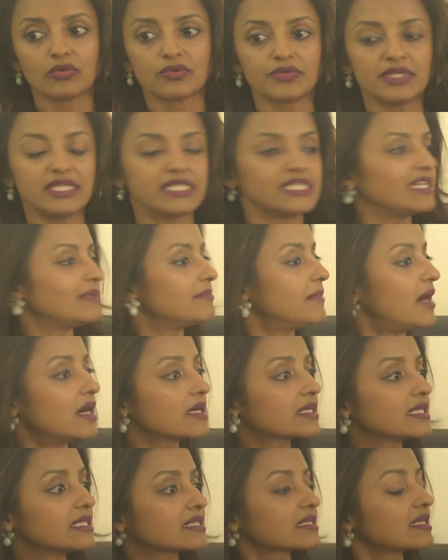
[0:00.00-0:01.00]
retail
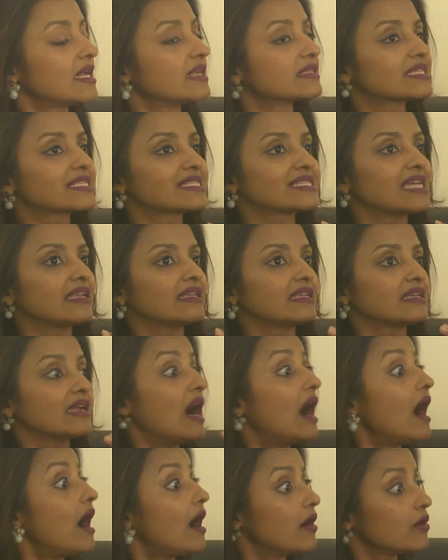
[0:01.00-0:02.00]
market and understanding
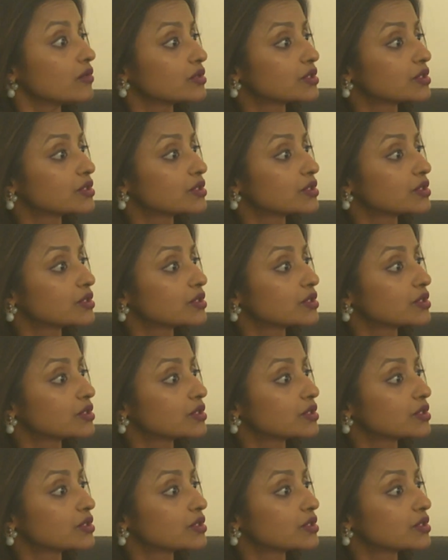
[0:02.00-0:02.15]
how